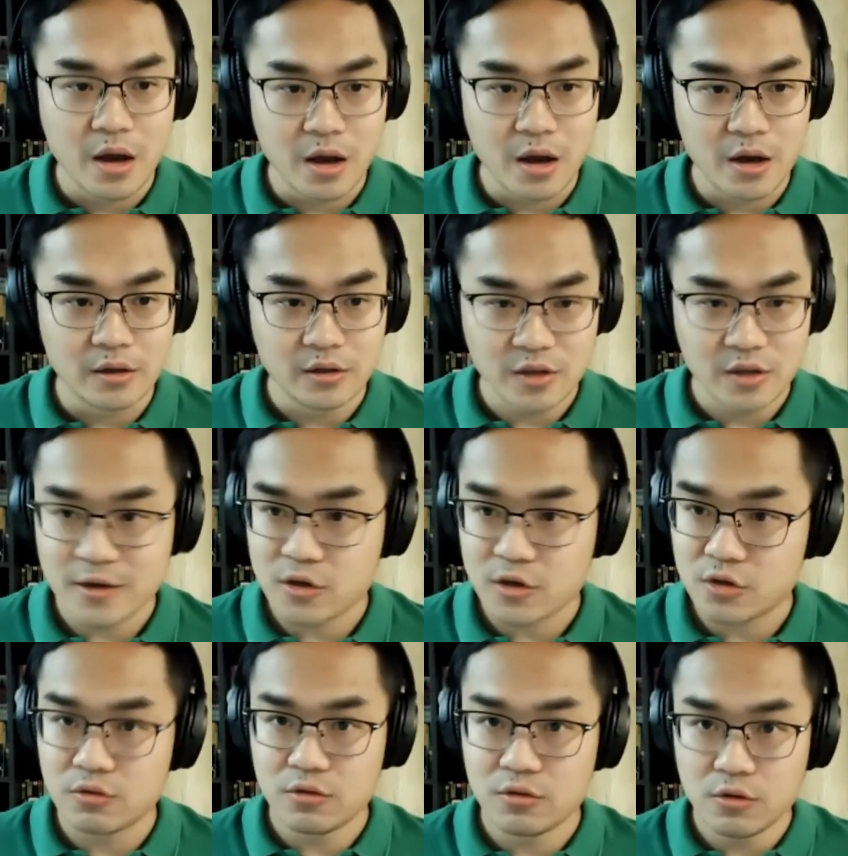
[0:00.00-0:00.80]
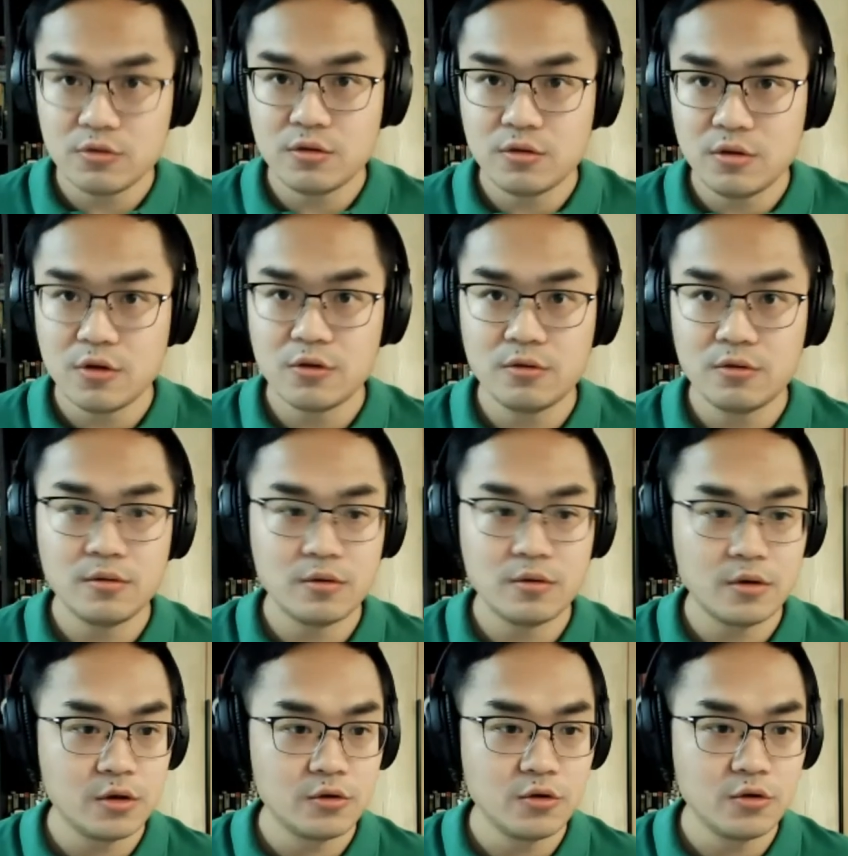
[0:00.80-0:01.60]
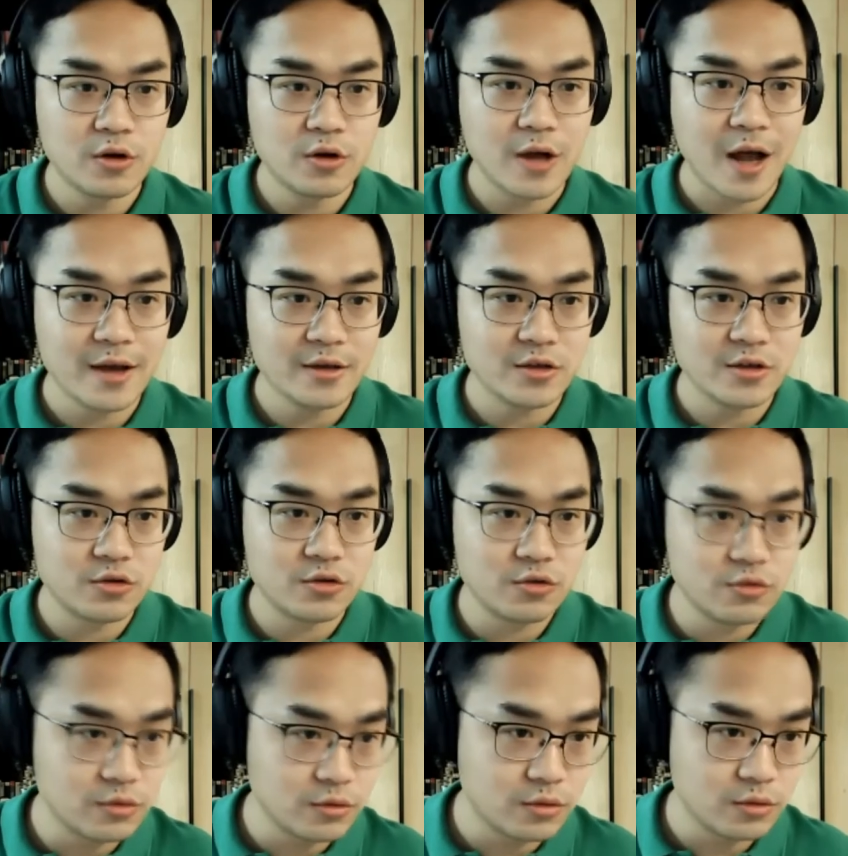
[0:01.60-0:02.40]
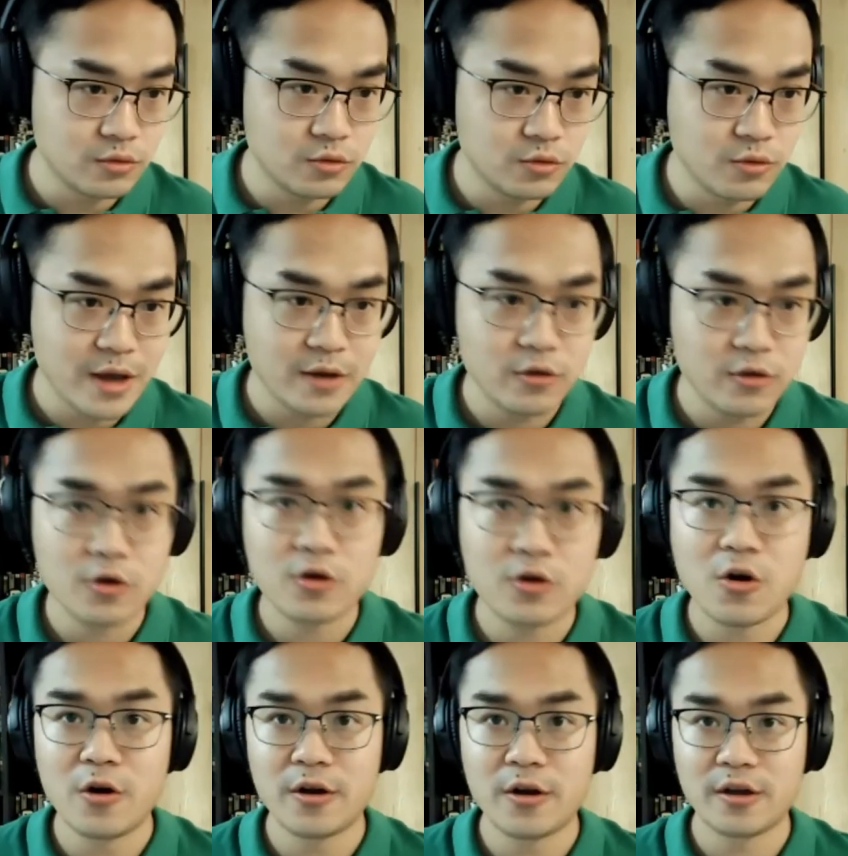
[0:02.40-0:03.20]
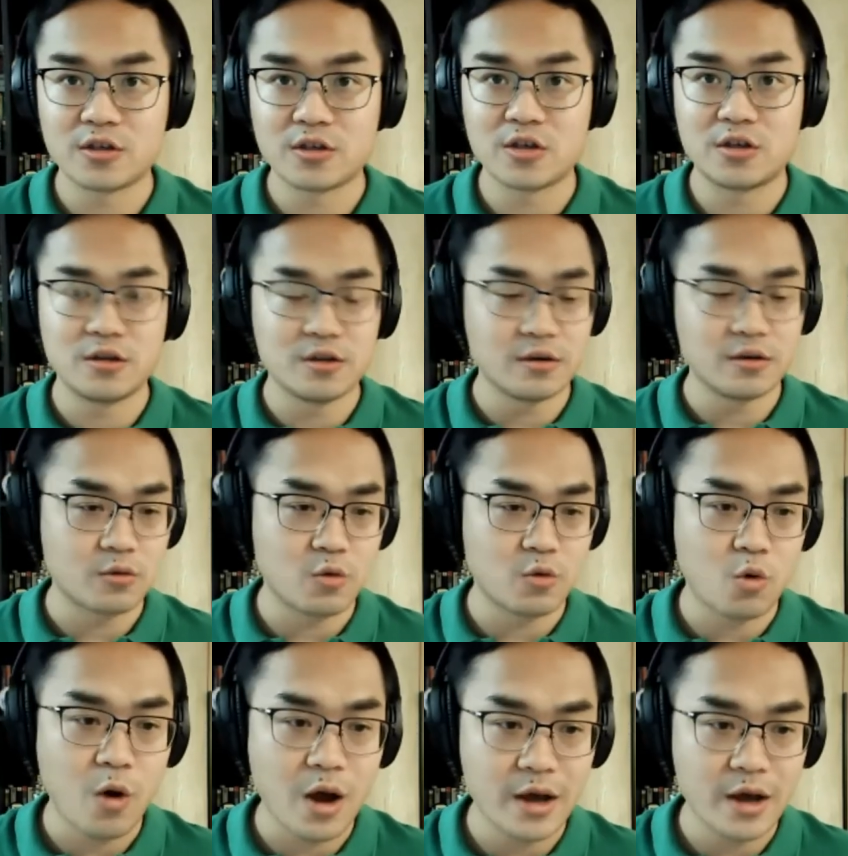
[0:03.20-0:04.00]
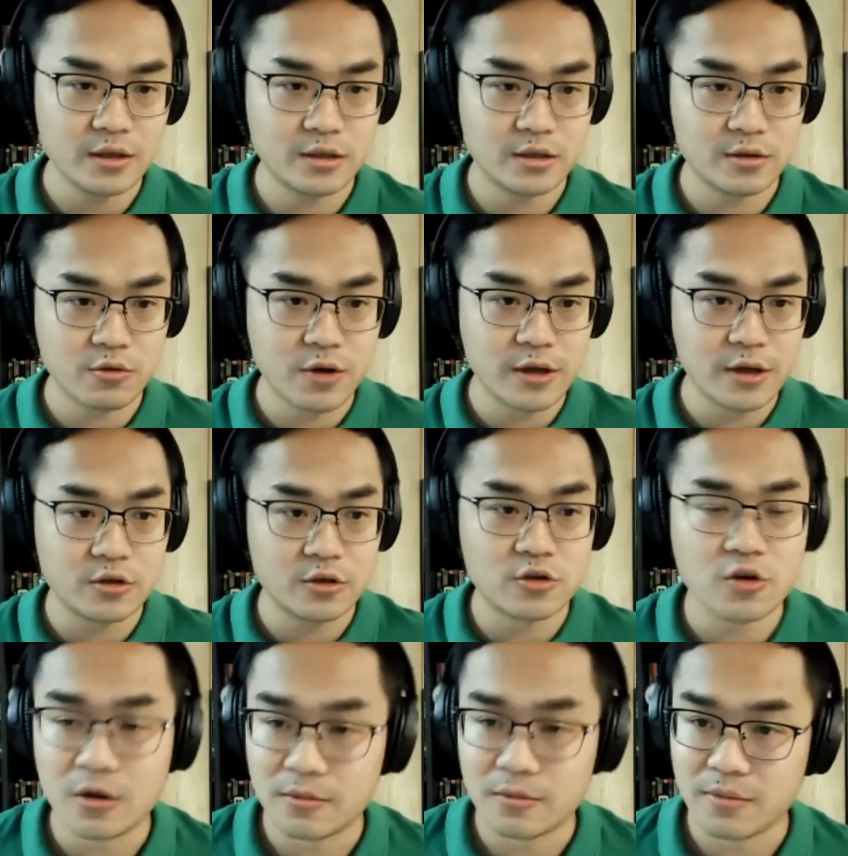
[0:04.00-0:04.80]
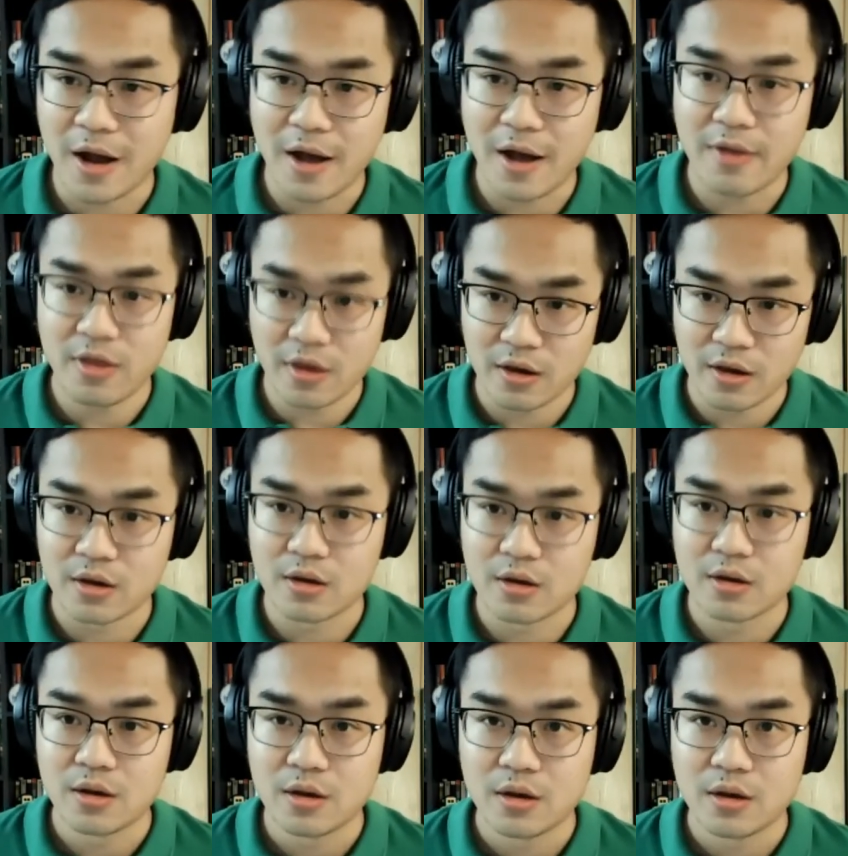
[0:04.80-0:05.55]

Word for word: uh, yes, you, you, you, you guys, you, you and your colleagues did a quite great job, I think.